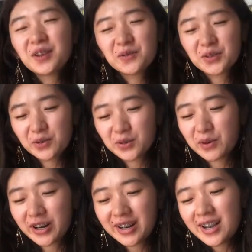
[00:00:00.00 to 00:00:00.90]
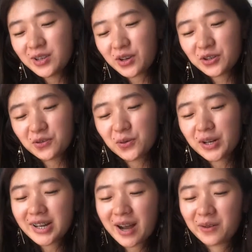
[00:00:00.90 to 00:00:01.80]
thought it was so smart, so I just wrote
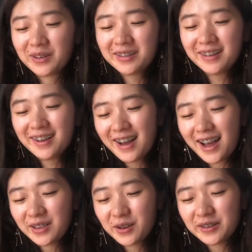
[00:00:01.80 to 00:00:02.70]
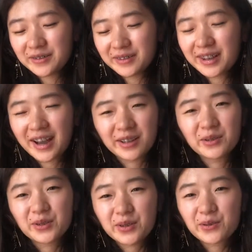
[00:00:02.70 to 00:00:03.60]
it down. I thought, yeah,
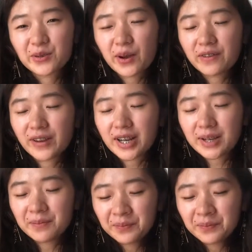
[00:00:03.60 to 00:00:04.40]
it was quite funny.